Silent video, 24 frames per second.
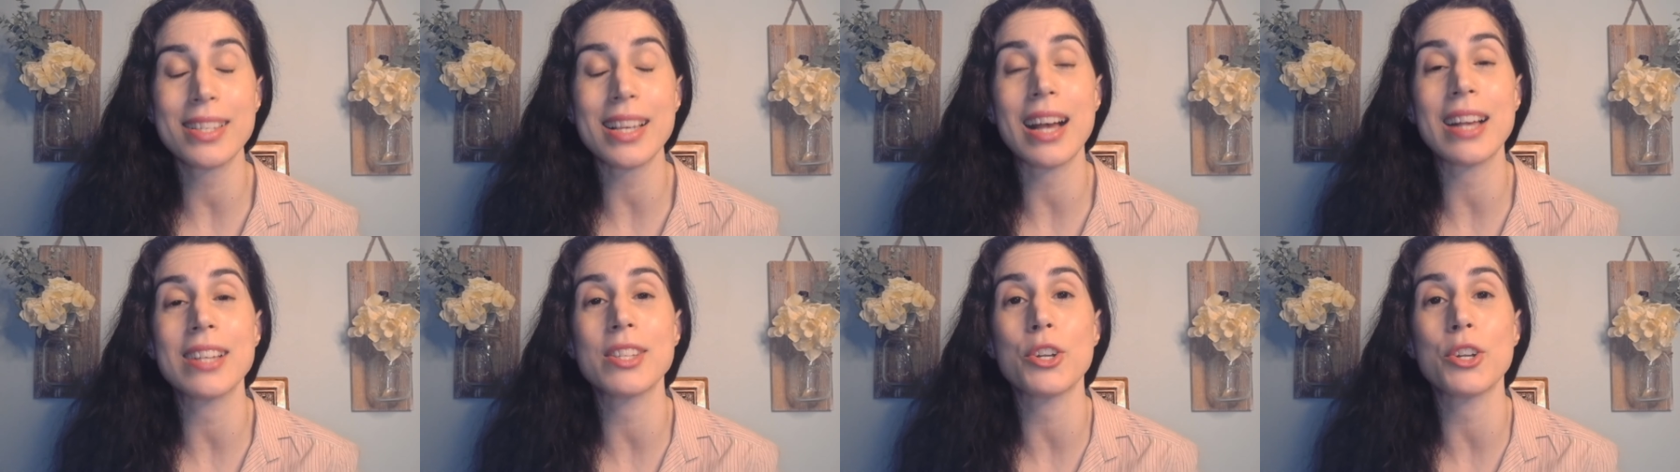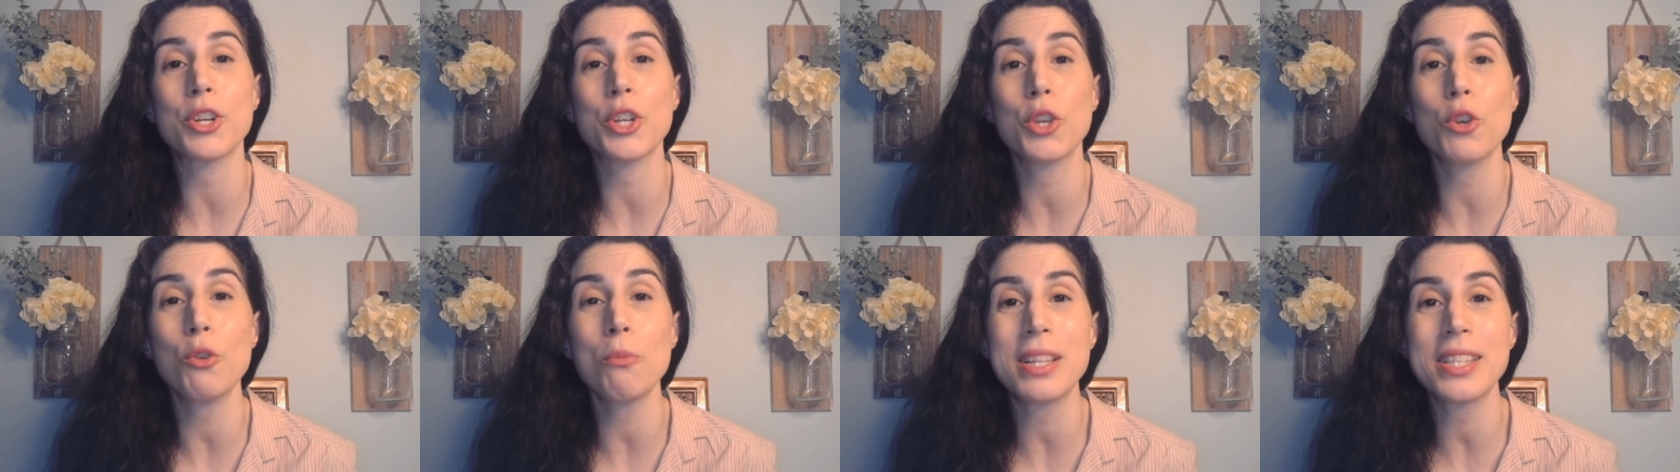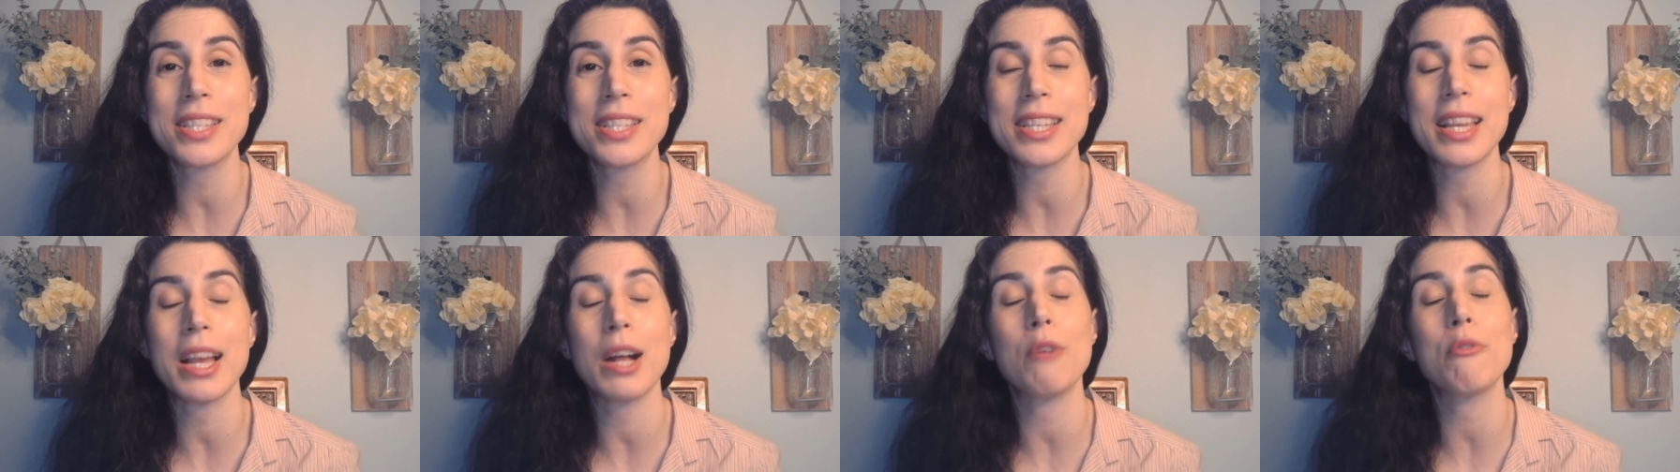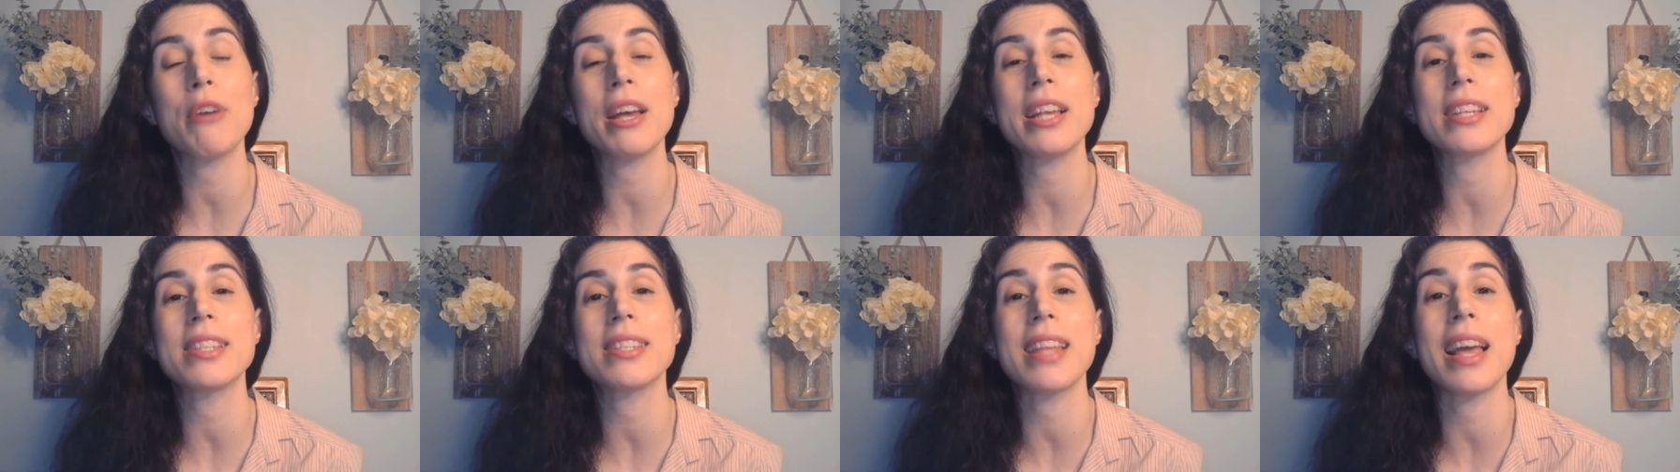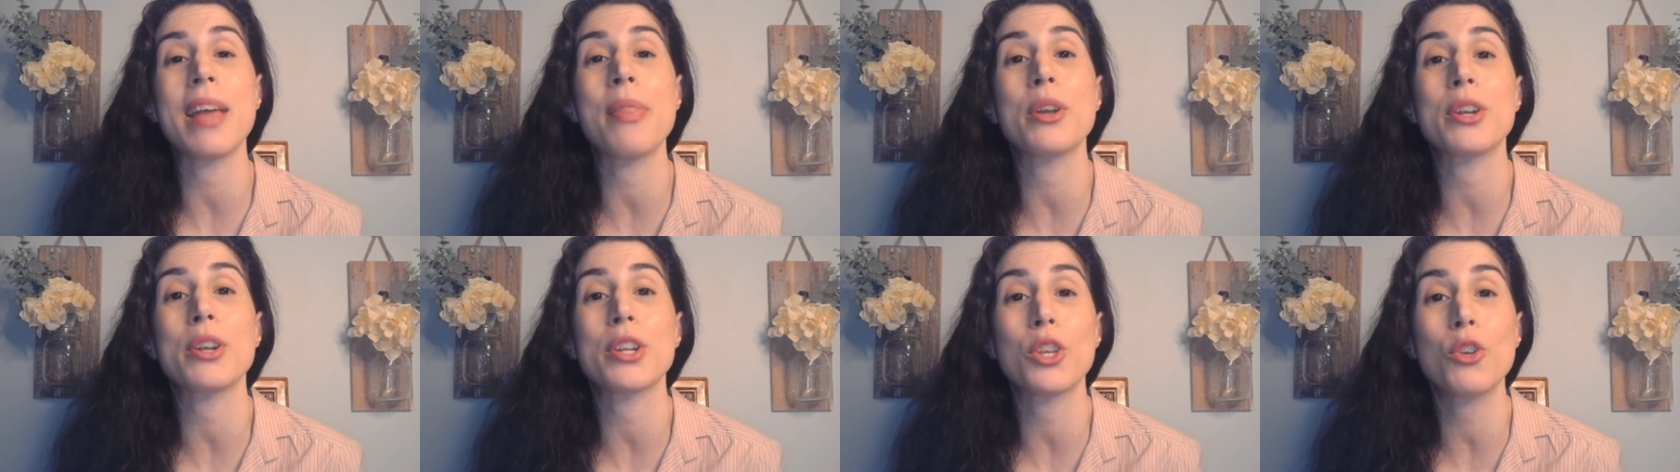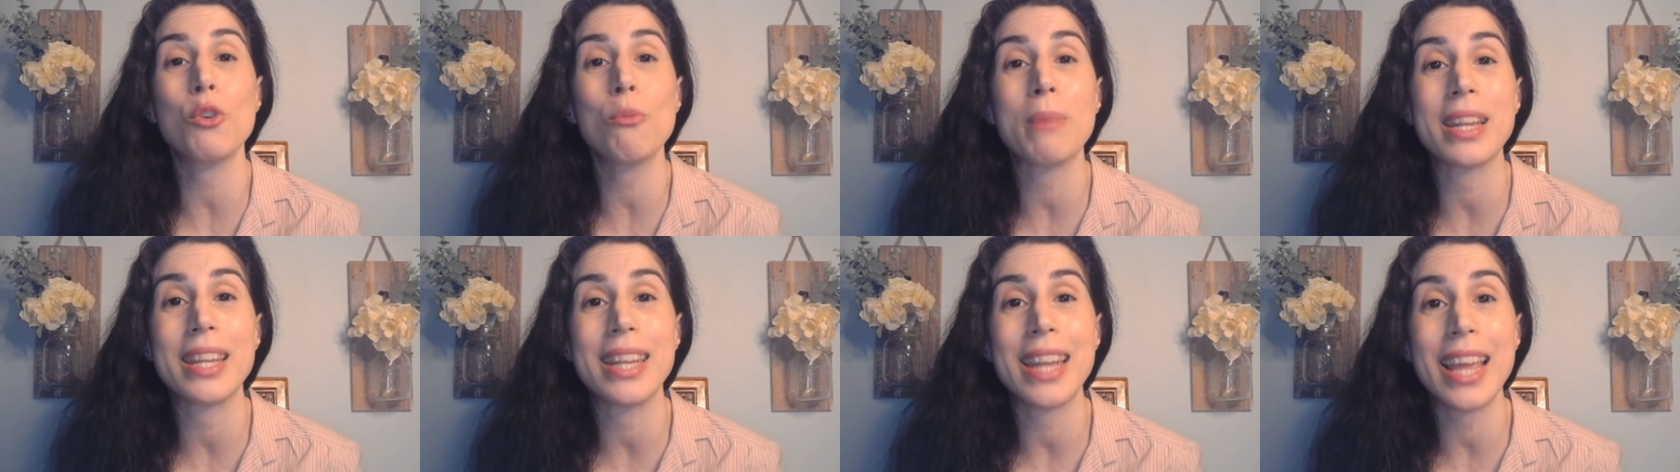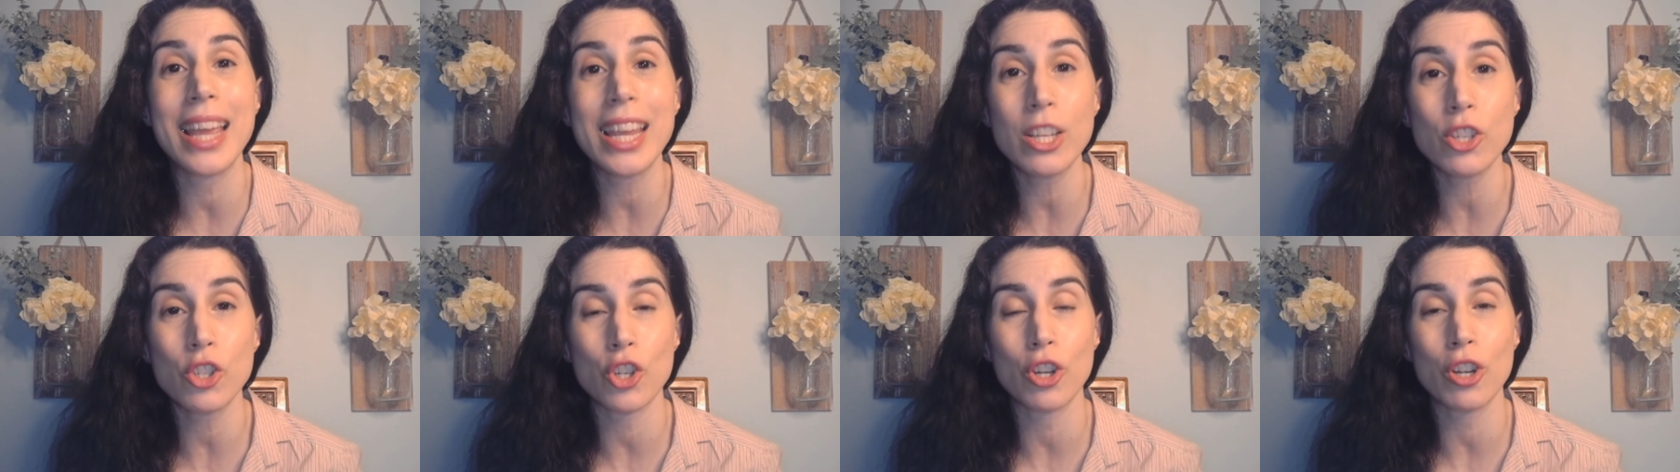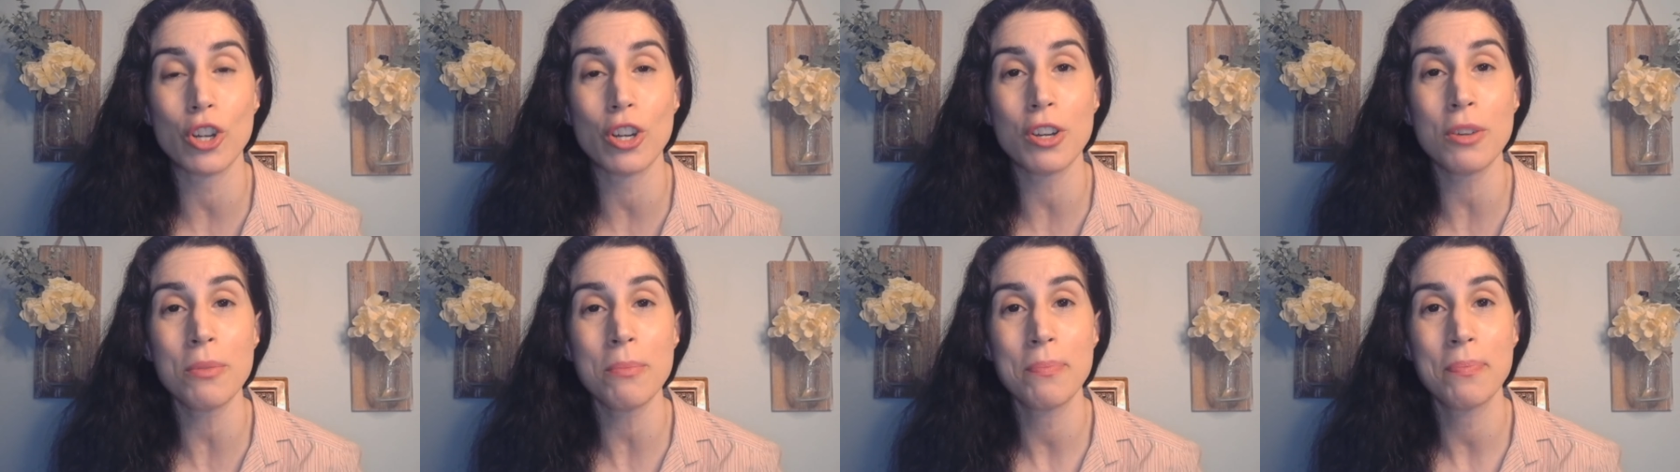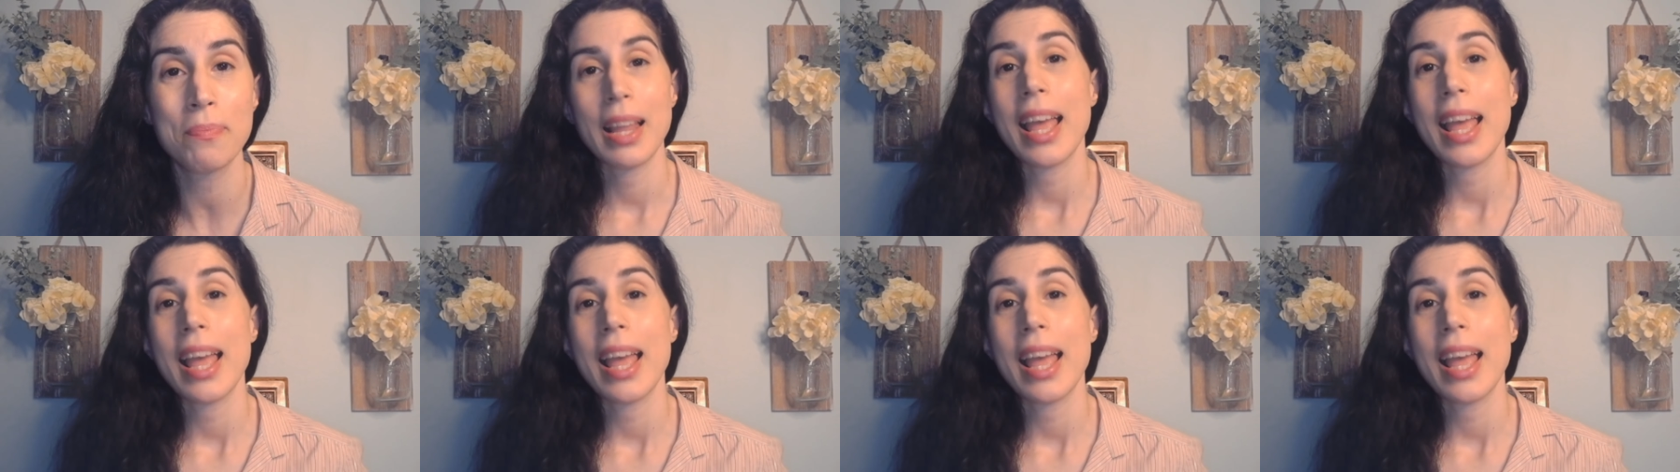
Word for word: as their human self as, and their human nature,